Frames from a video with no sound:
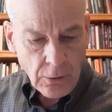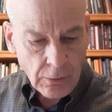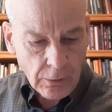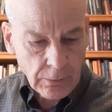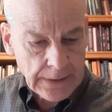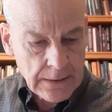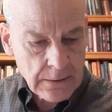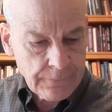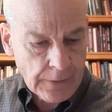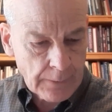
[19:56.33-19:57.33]
early in the
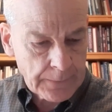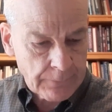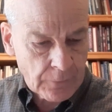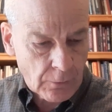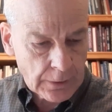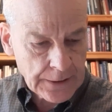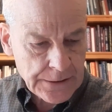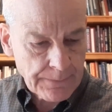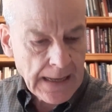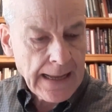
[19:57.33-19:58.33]
development of the
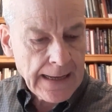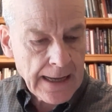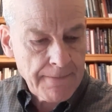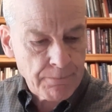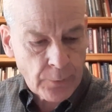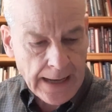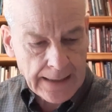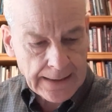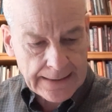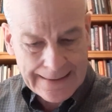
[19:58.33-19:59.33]
organism,
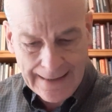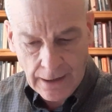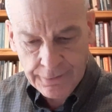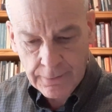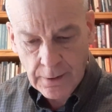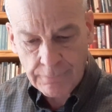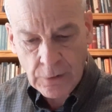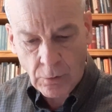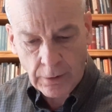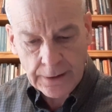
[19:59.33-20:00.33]
embryonic death of the
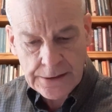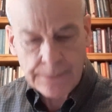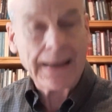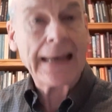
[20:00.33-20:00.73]
organism